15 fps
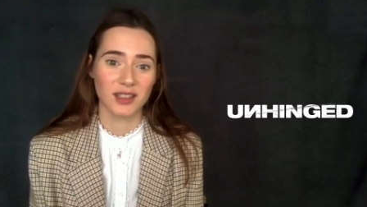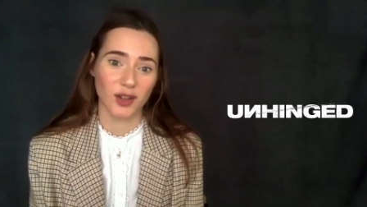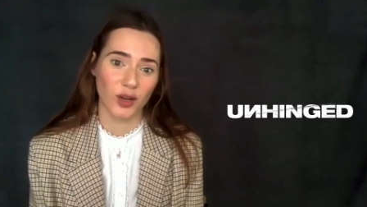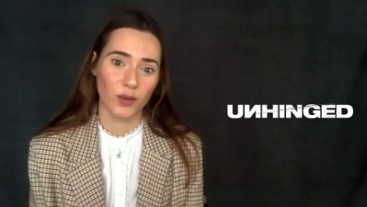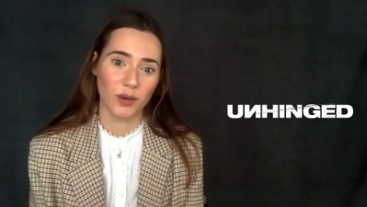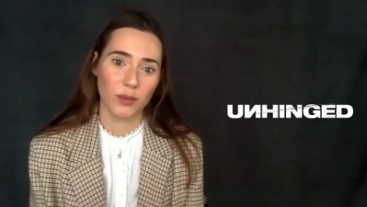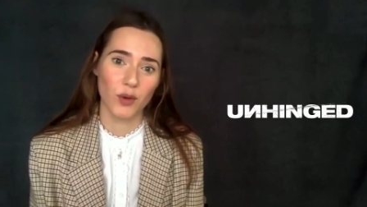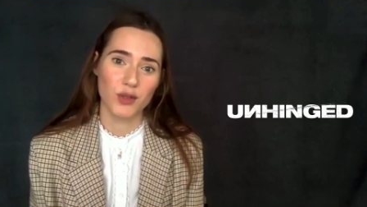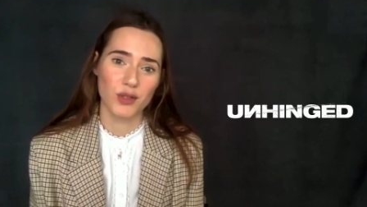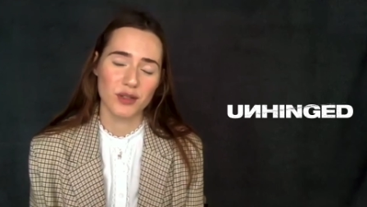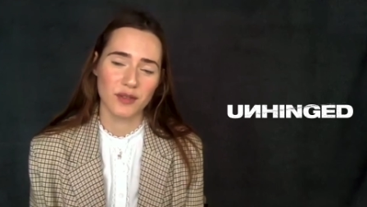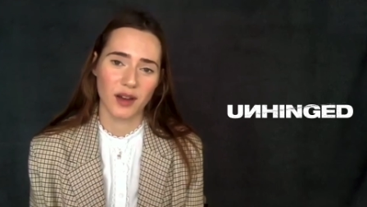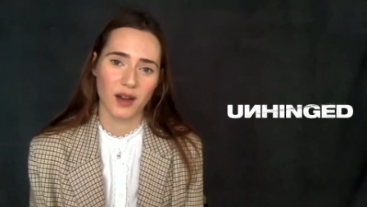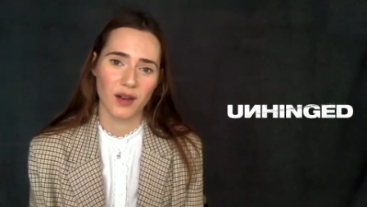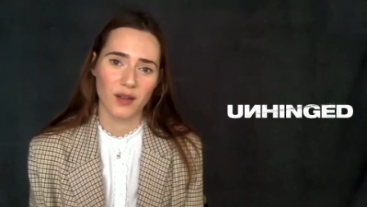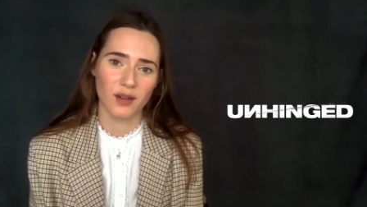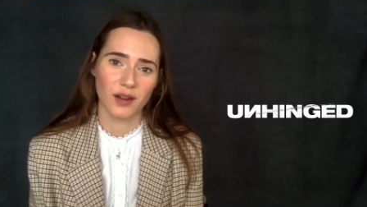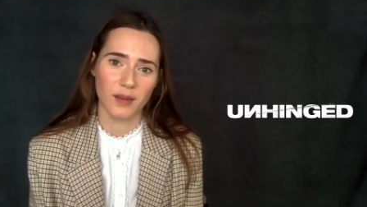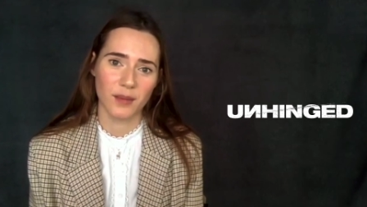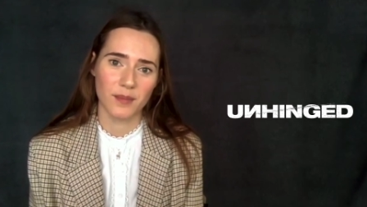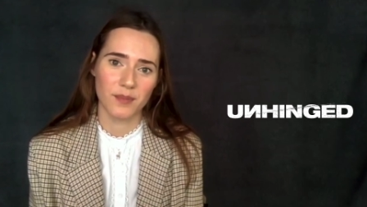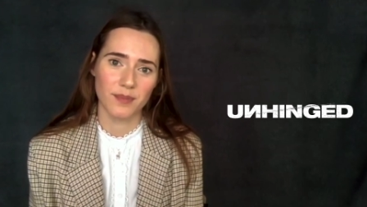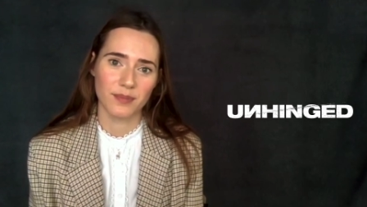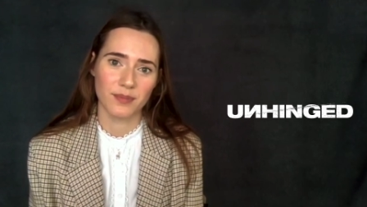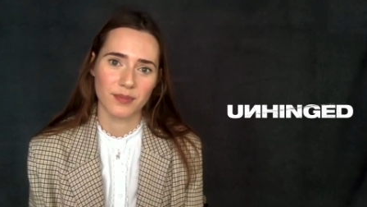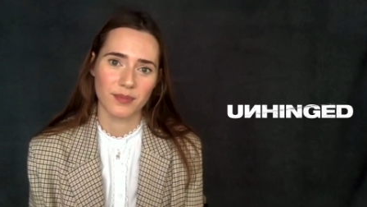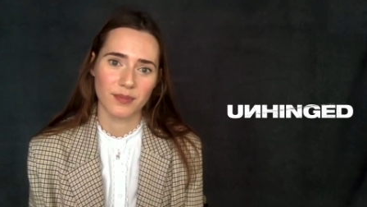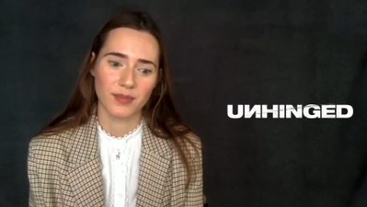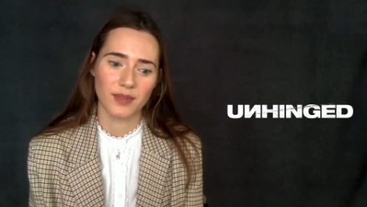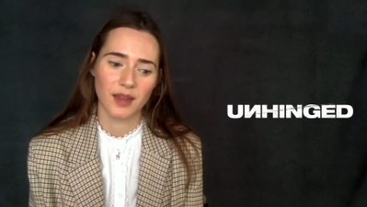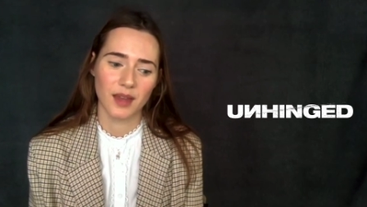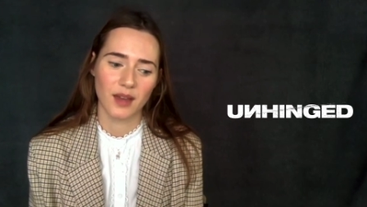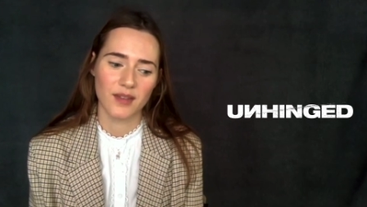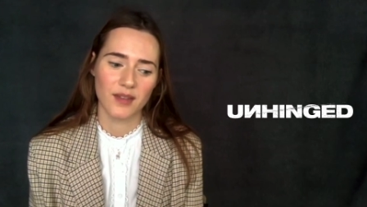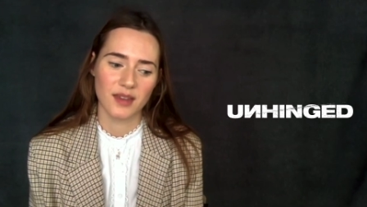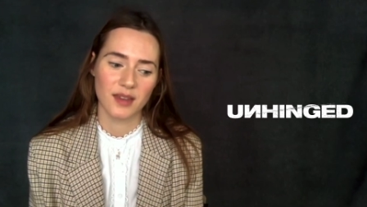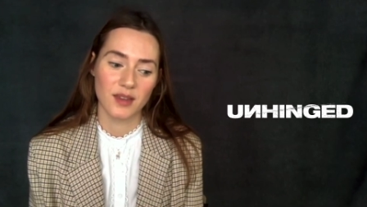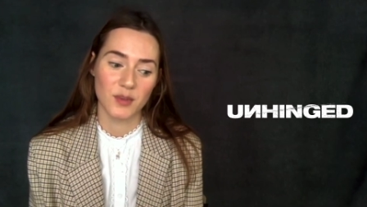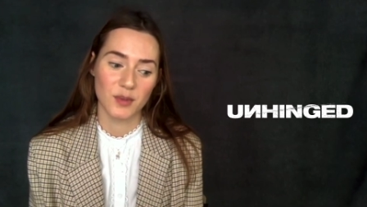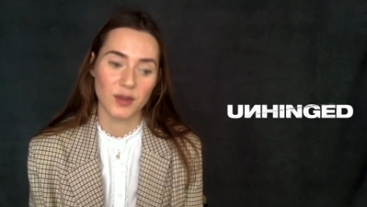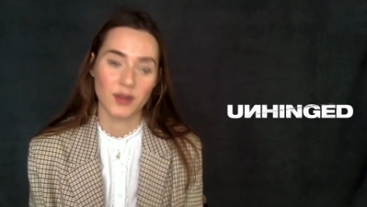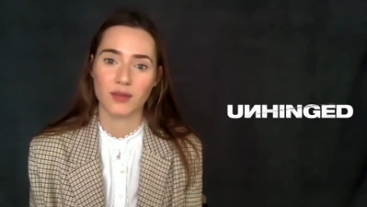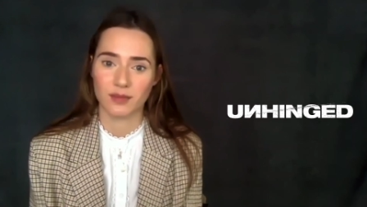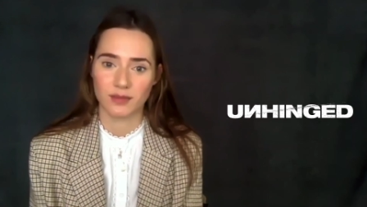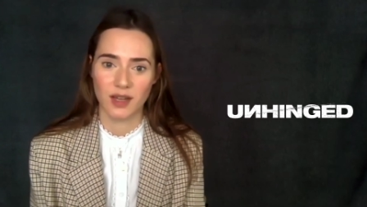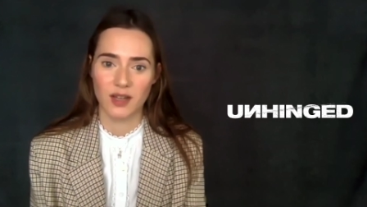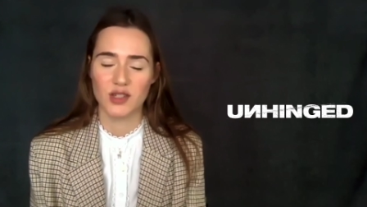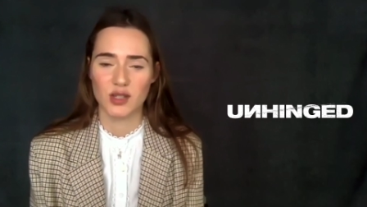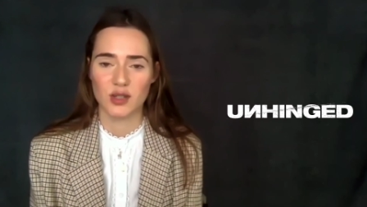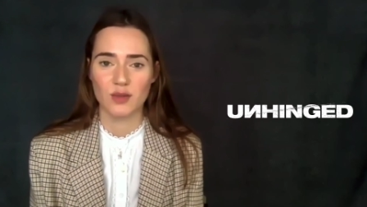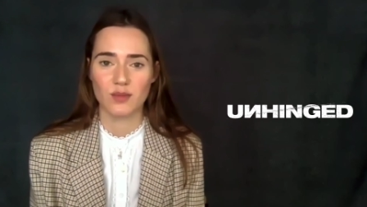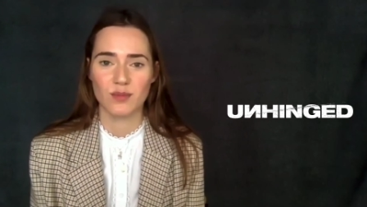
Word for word: You know, we're most of our um, Our scenes were, as you